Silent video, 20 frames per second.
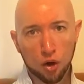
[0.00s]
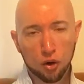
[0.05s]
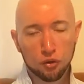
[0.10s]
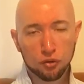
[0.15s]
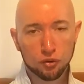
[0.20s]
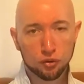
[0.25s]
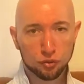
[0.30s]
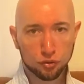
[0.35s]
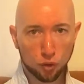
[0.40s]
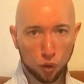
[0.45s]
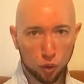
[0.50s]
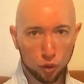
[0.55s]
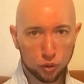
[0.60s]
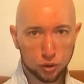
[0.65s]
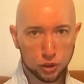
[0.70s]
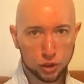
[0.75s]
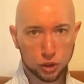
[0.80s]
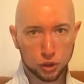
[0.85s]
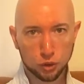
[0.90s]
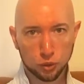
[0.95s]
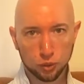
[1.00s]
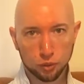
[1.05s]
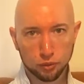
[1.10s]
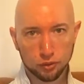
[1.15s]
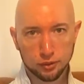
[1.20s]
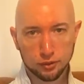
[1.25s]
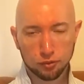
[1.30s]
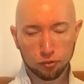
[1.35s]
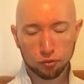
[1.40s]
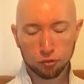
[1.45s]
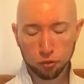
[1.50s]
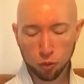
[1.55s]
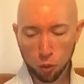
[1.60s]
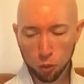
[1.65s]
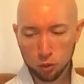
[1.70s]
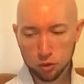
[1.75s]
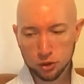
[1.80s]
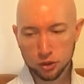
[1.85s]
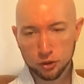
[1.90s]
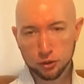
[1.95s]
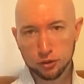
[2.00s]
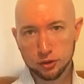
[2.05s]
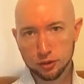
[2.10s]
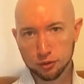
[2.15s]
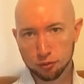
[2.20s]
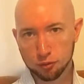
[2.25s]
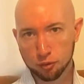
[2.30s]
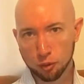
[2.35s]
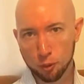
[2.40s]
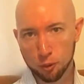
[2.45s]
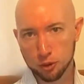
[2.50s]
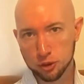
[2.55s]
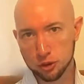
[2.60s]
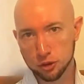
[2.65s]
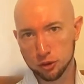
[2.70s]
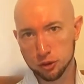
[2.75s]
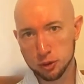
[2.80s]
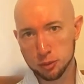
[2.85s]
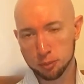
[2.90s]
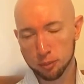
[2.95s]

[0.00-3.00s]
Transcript: fortunes and fortunes,